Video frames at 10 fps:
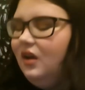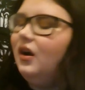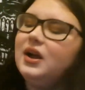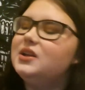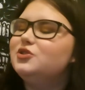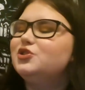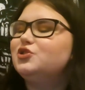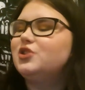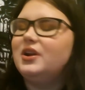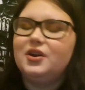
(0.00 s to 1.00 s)
I also
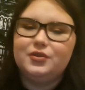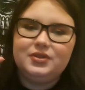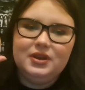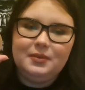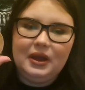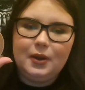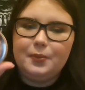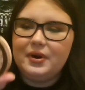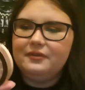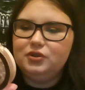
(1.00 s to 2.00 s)
tried out the
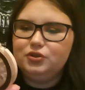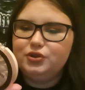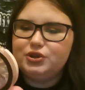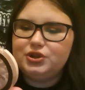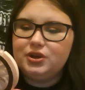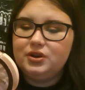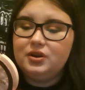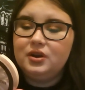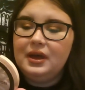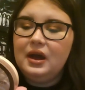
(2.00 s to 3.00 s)
Makeup
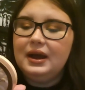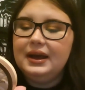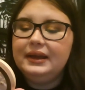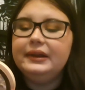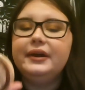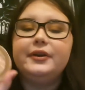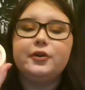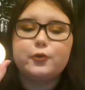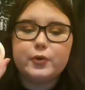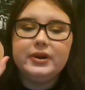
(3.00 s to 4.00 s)
Revolution
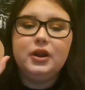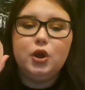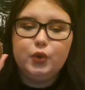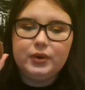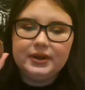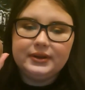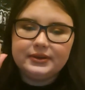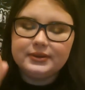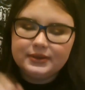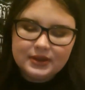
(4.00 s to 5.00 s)
Highlighter Reloaded
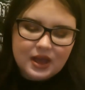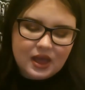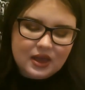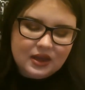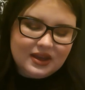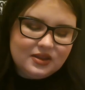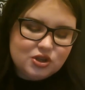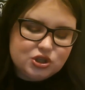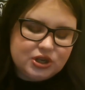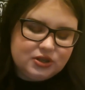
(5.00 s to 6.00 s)
in
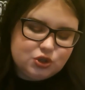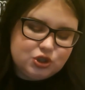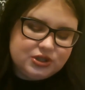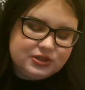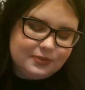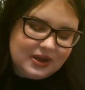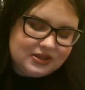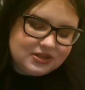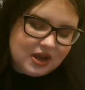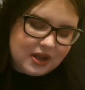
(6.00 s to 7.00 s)
the shade Just My
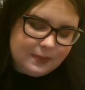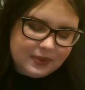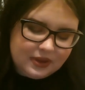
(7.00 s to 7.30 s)
Type.